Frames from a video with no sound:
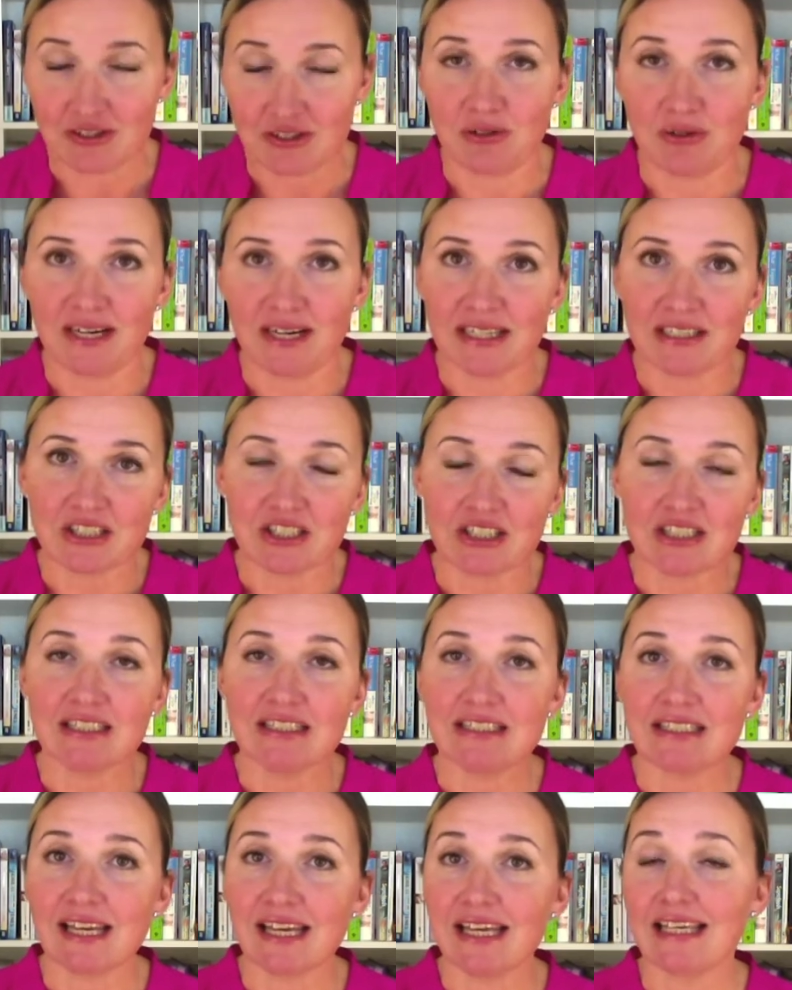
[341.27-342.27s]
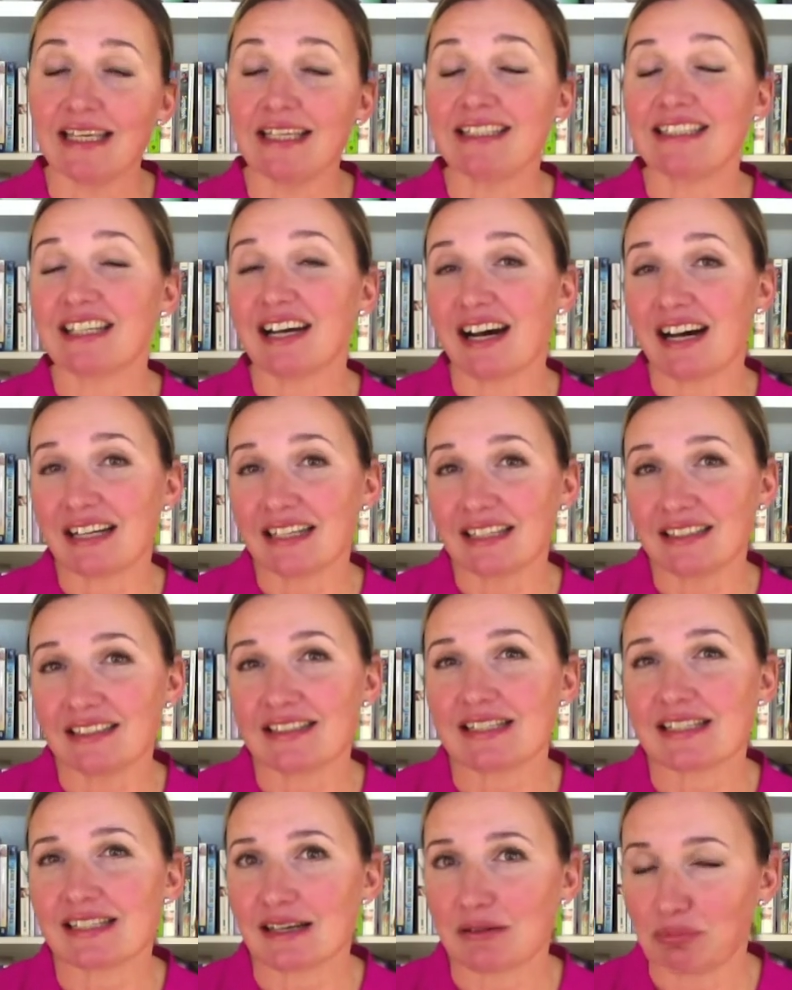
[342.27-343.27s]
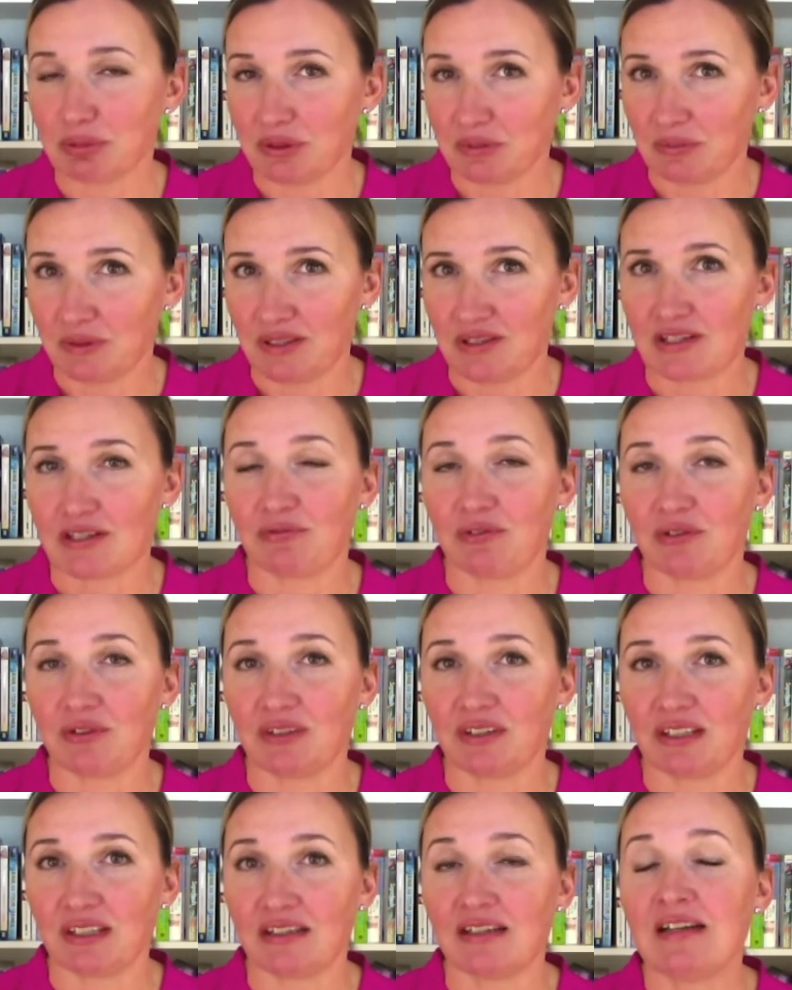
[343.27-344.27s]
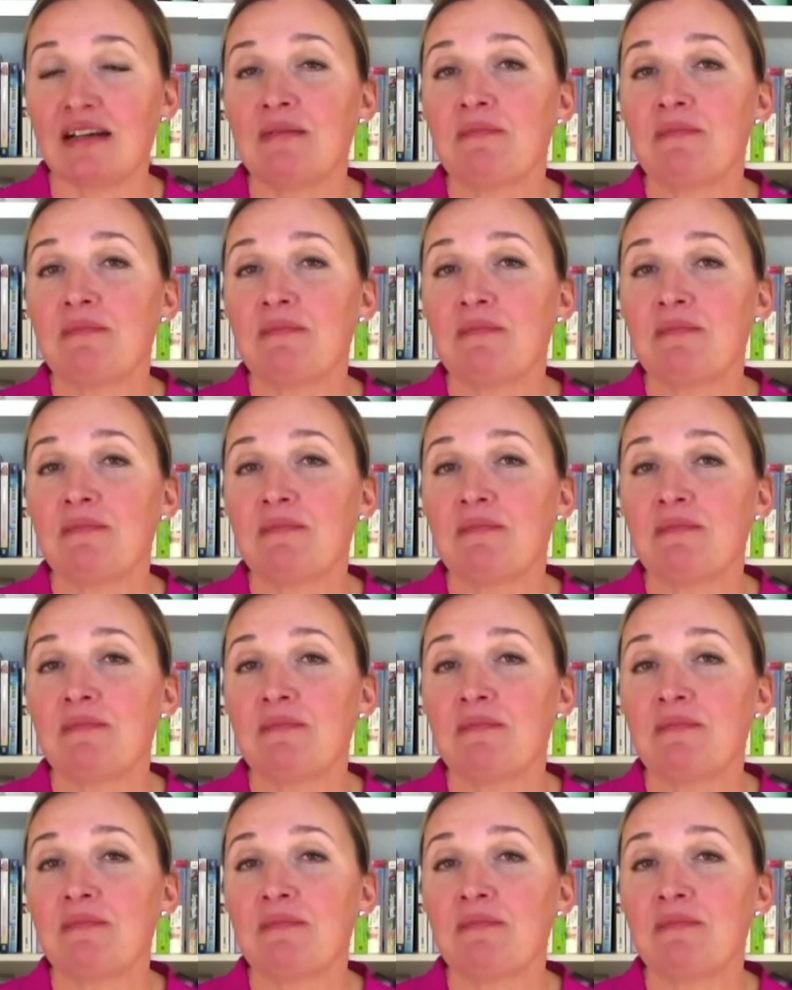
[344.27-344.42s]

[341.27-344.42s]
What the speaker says: You're actually taking targeted supplements for the